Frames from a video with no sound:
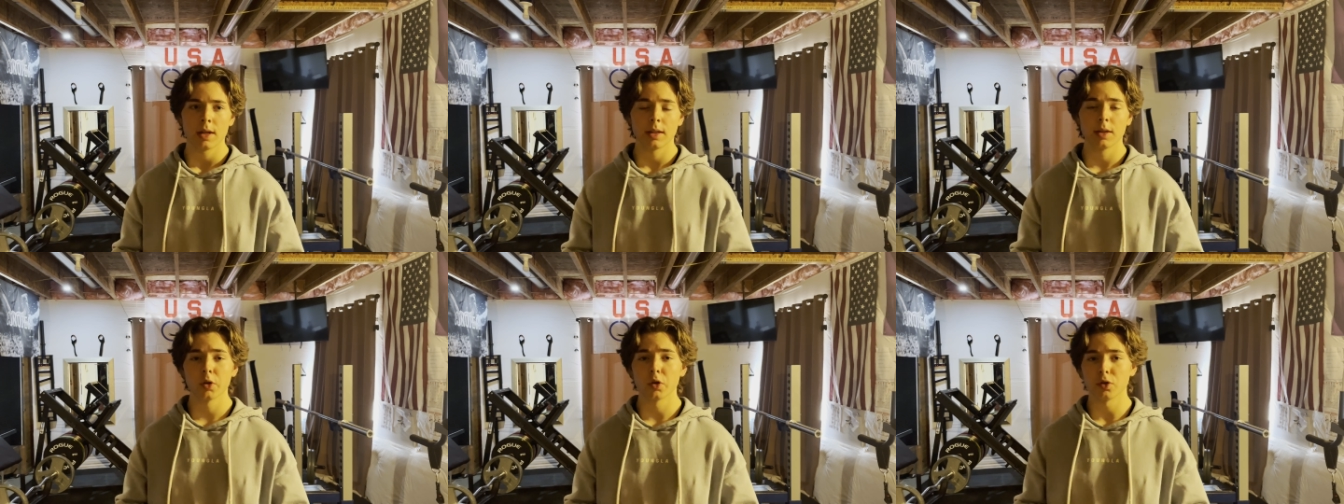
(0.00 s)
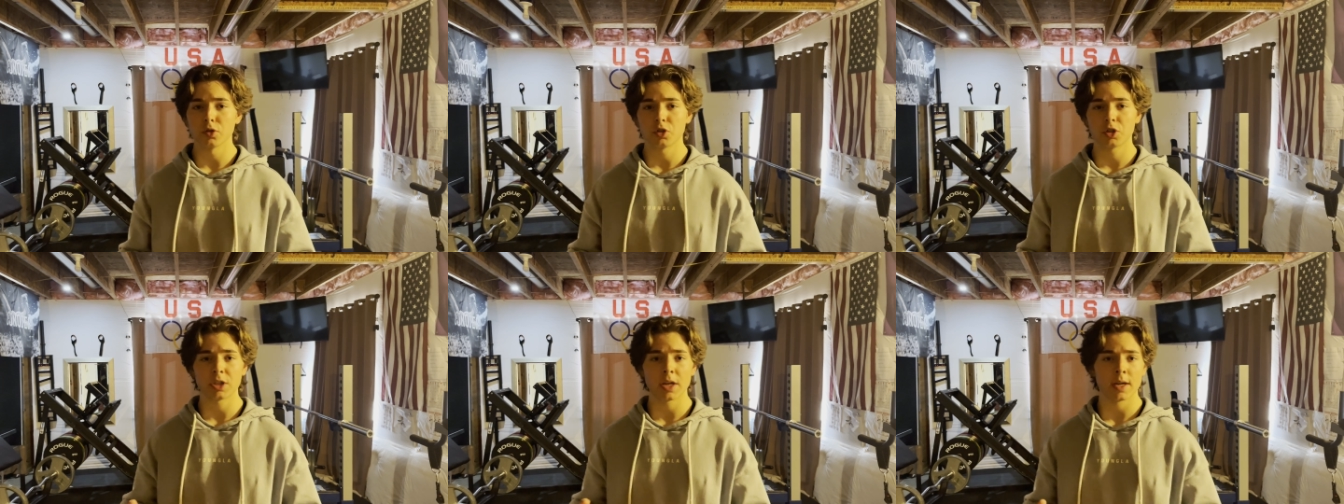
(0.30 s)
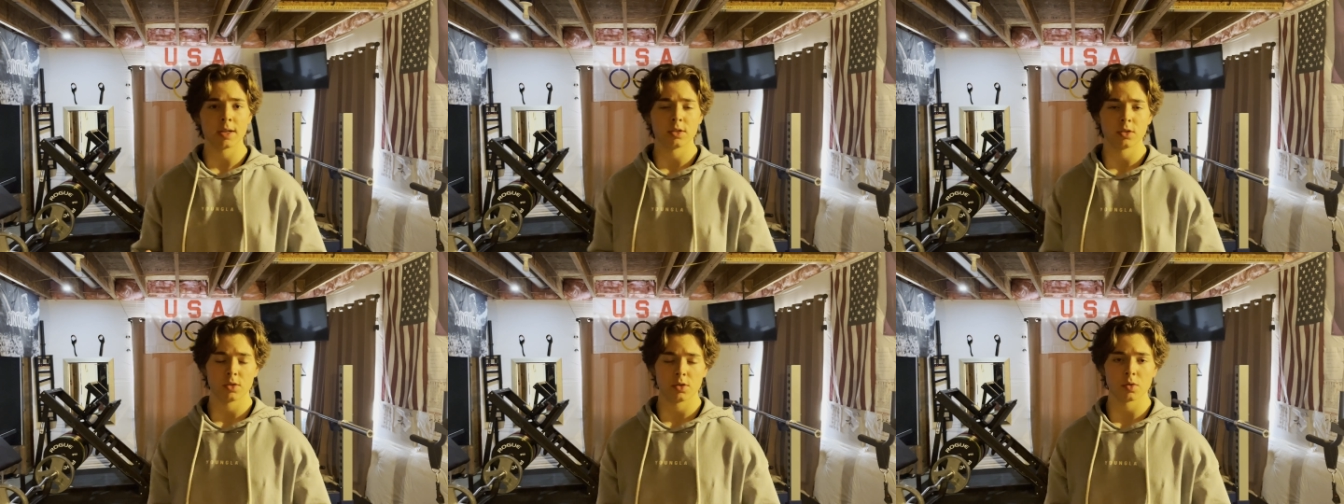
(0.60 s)
little
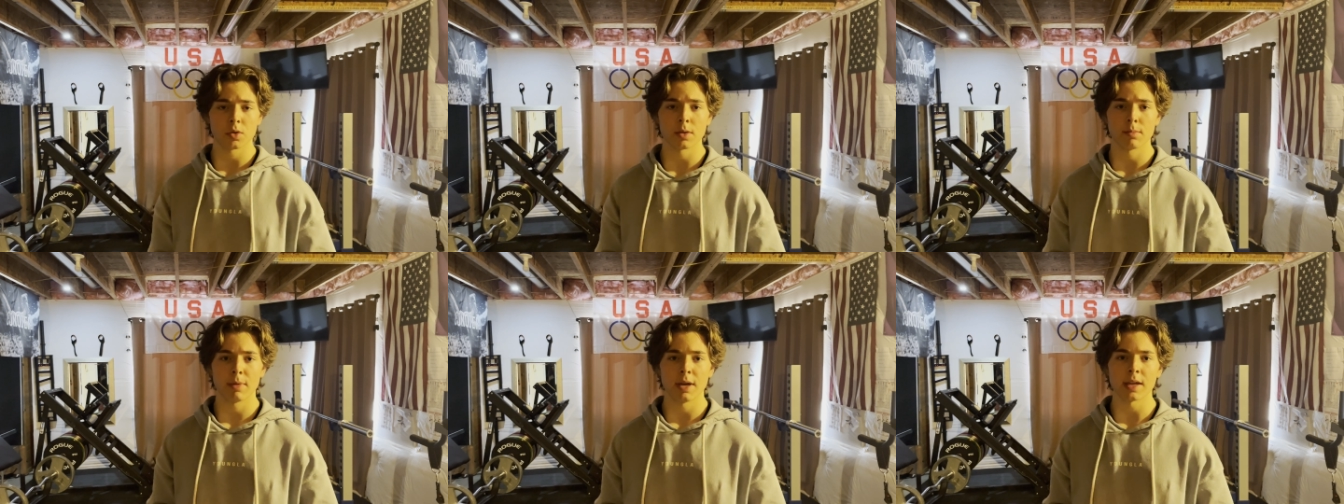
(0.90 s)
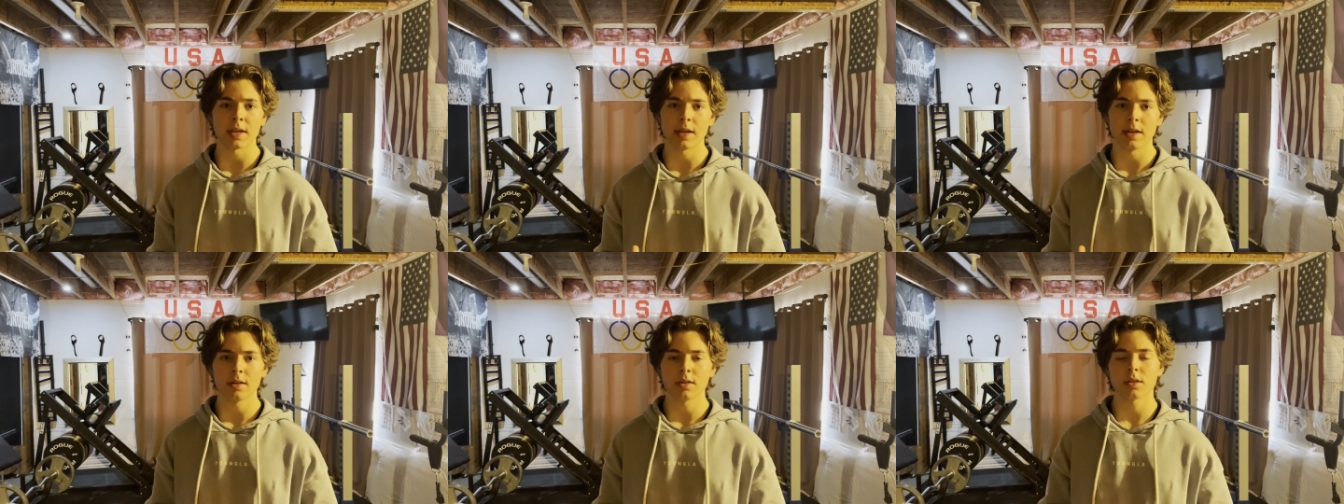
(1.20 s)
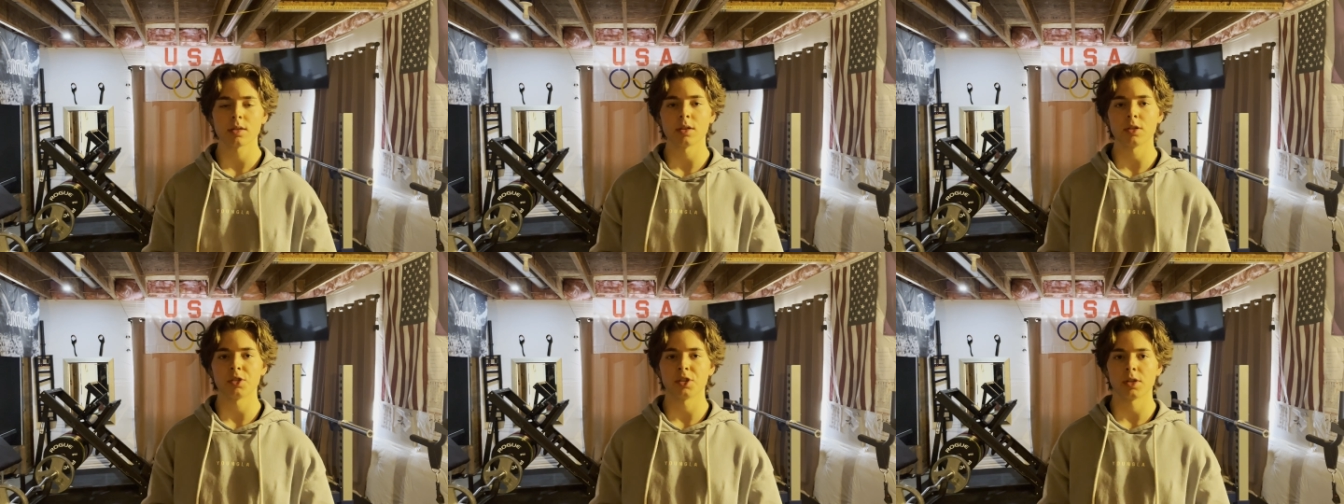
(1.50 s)
changes you can make
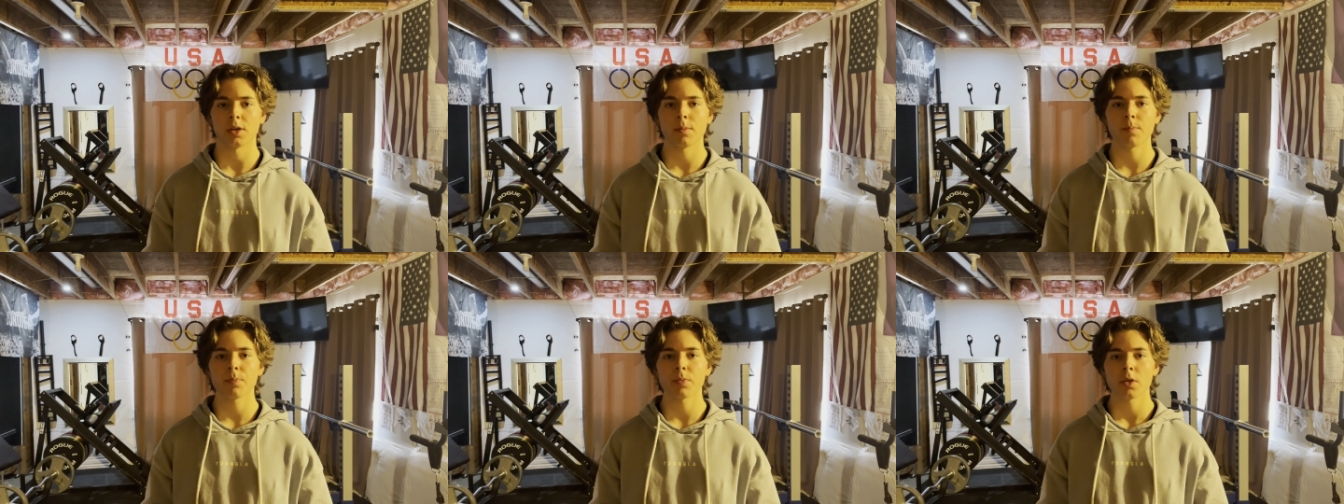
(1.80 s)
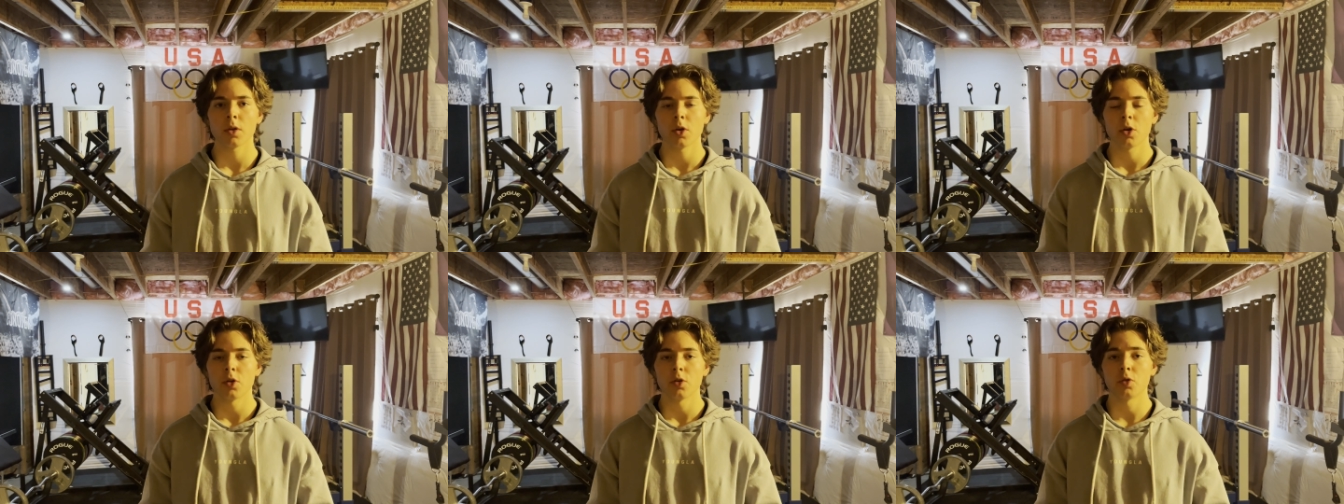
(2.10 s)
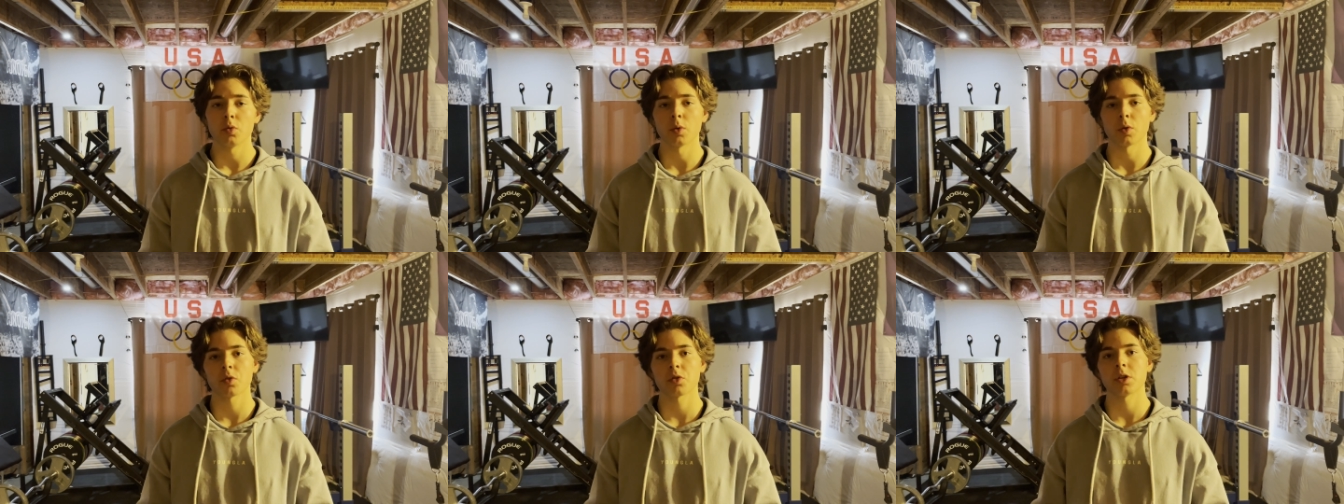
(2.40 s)
into the gym
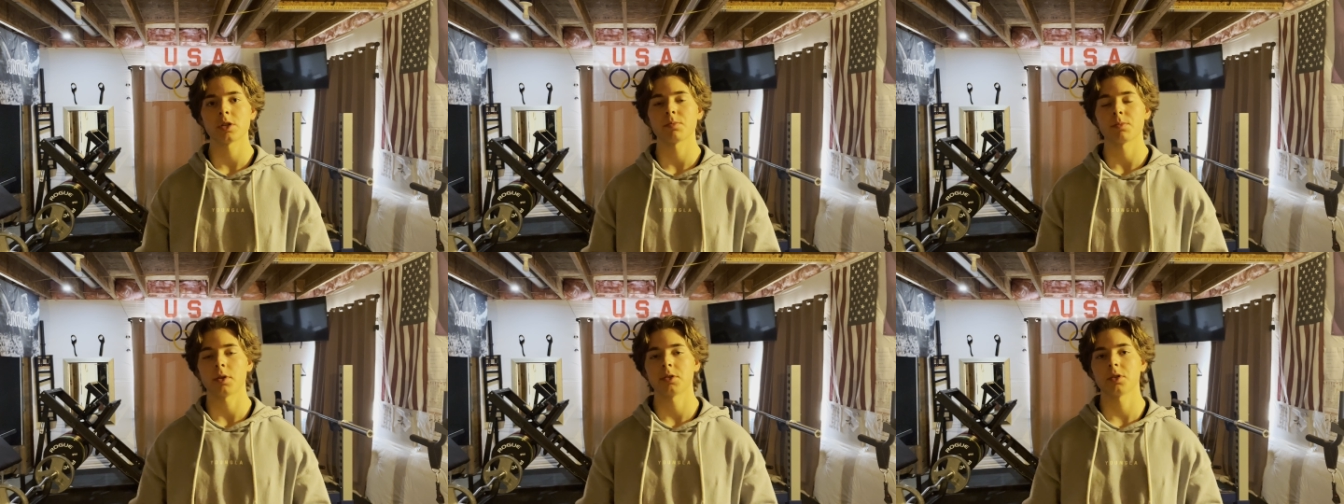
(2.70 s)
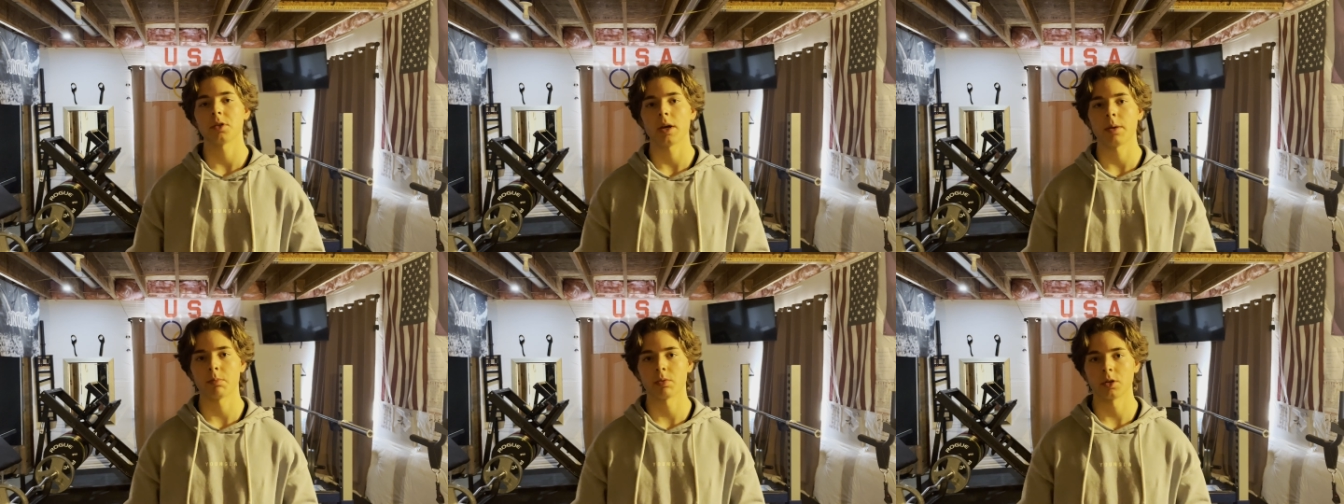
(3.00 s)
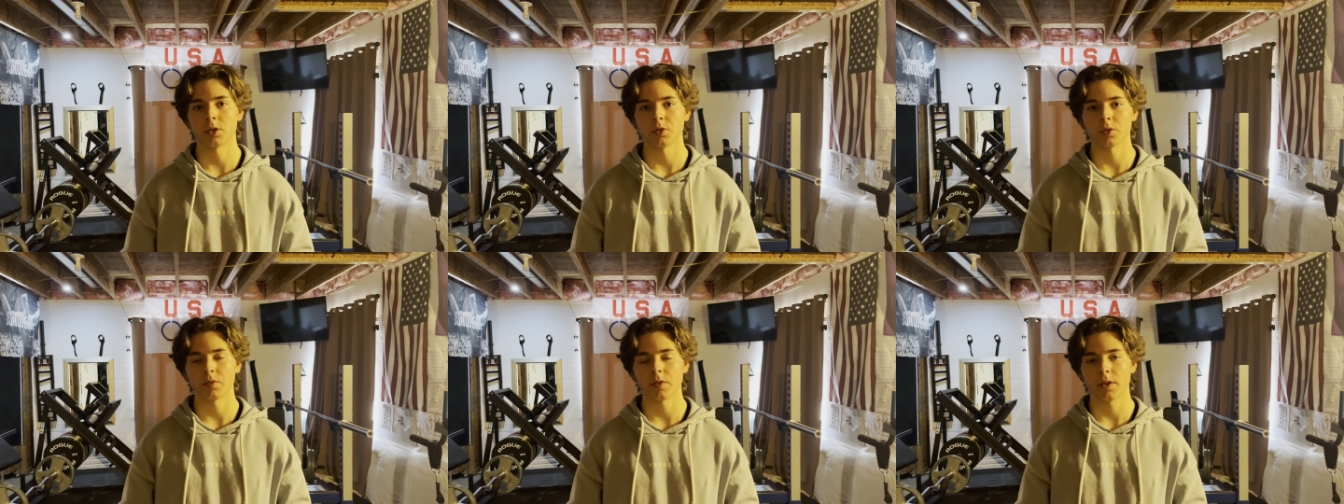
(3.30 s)
to increase muscle
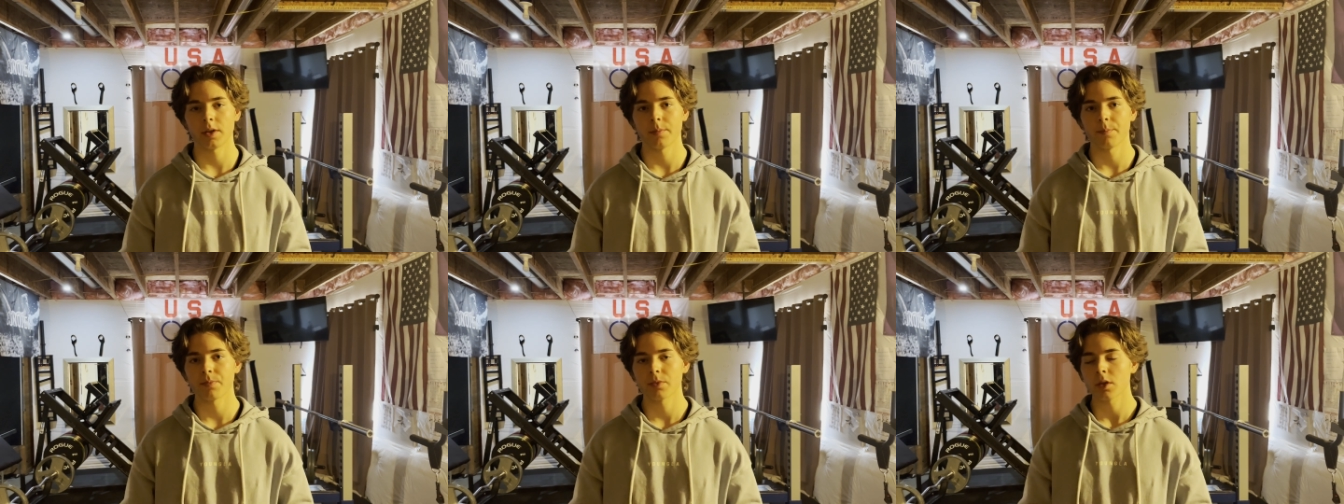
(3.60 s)
hypertrophy,